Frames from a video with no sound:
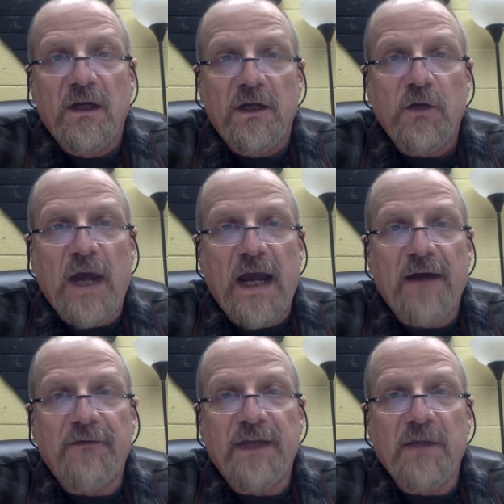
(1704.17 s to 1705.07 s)
You
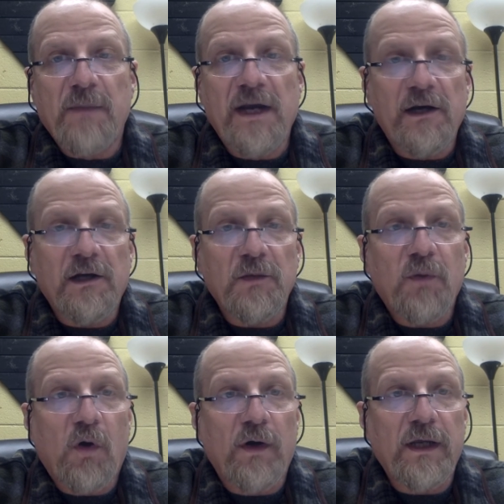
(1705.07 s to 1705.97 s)
have the American
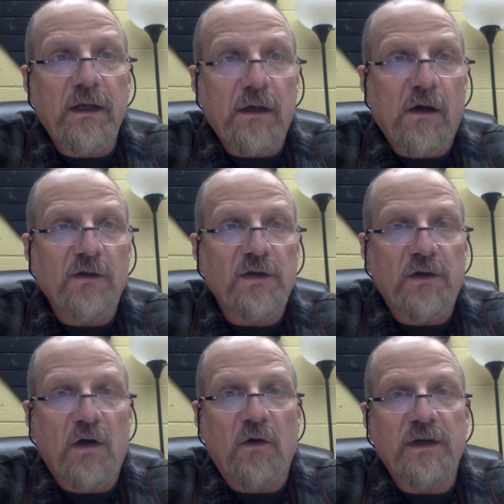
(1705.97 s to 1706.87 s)
Party, also
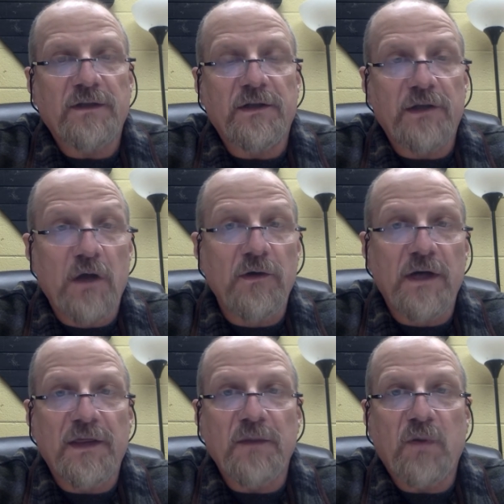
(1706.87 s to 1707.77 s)
known as the Know
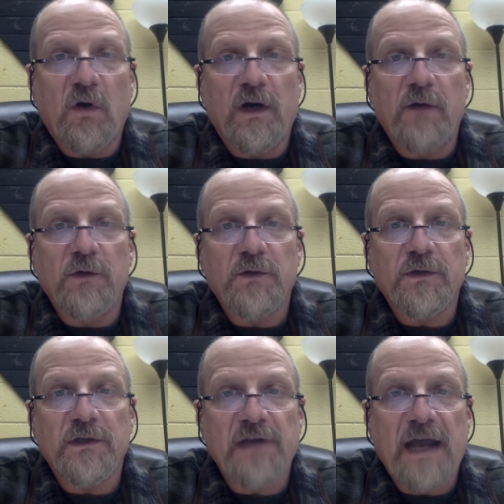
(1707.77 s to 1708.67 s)
Nothing Party, which
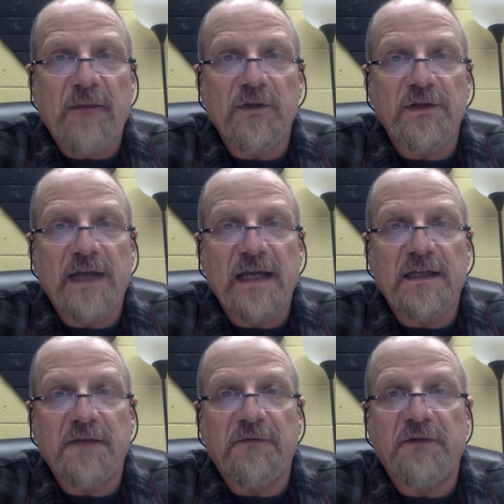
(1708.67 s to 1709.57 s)
was established in
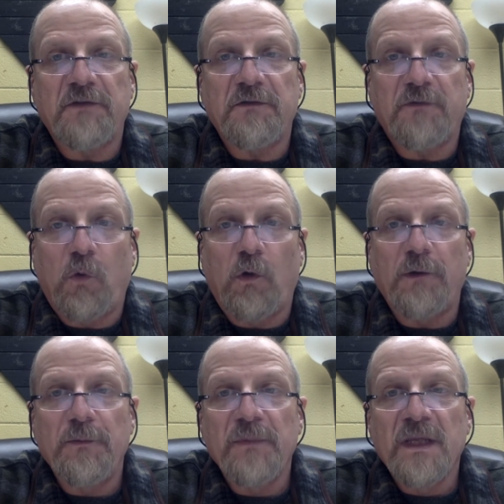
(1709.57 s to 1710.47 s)

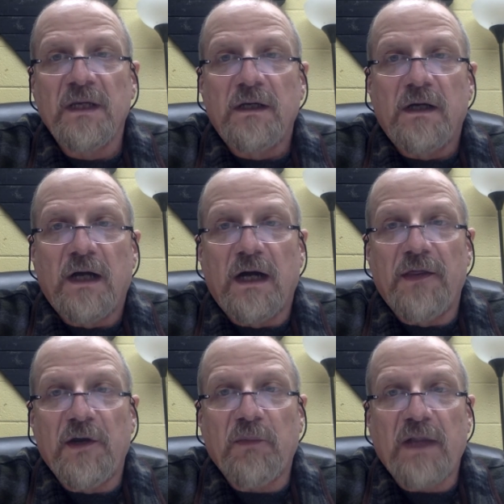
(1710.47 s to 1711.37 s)
1854.
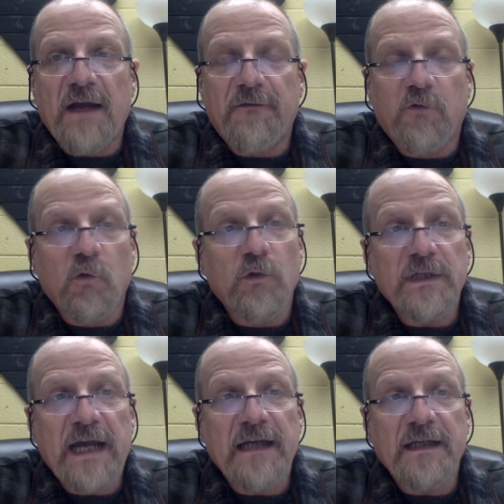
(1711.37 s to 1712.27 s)
Their platform
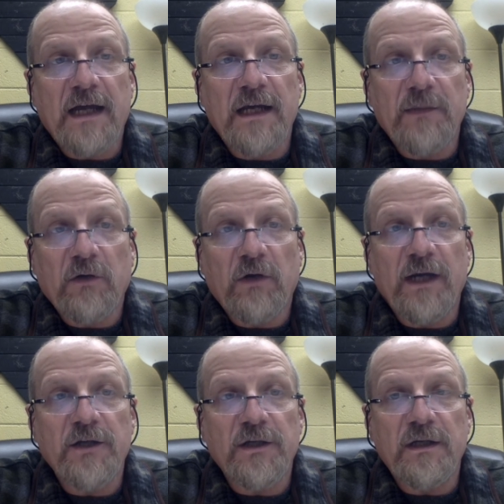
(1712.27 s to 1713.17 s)
was
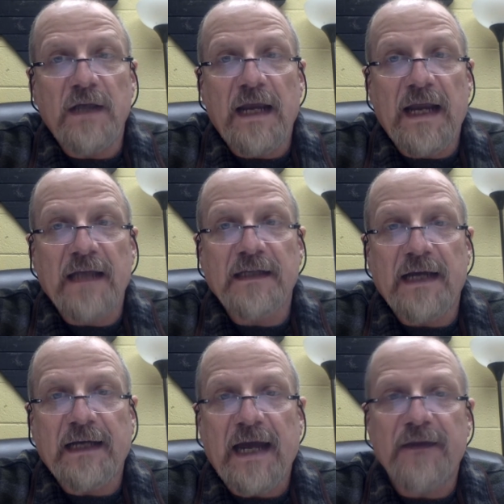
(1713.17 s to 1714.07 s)
anti-immigration and
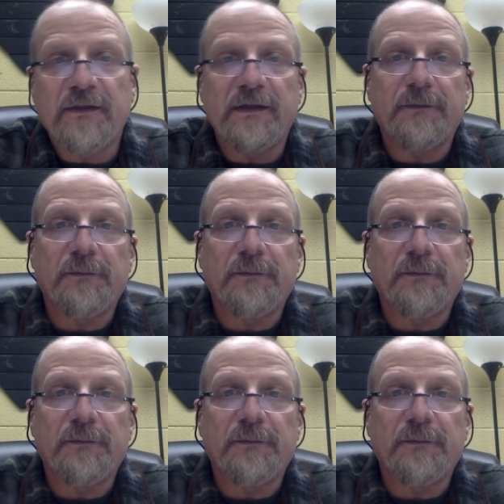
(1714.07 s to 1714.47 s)
anti-Catholic.